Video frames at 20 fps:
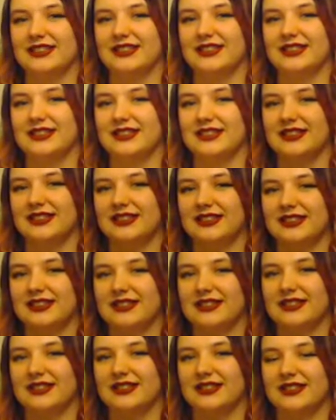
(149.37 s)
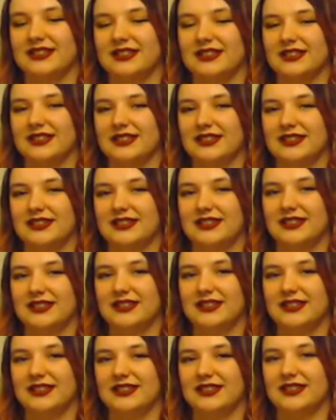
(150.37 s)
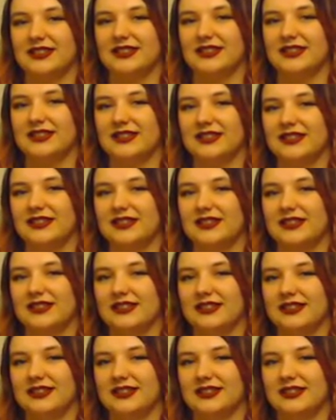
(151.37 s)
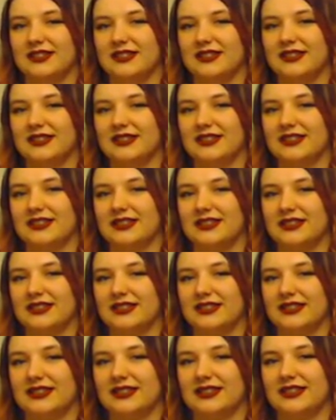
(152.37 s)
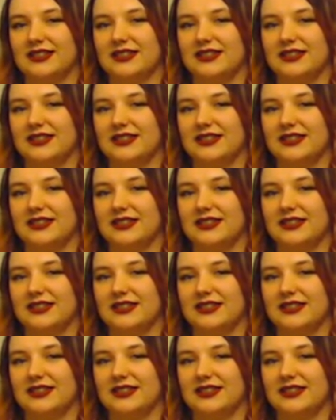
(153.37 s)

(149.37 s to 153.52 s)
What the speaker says: This person isn't speaking.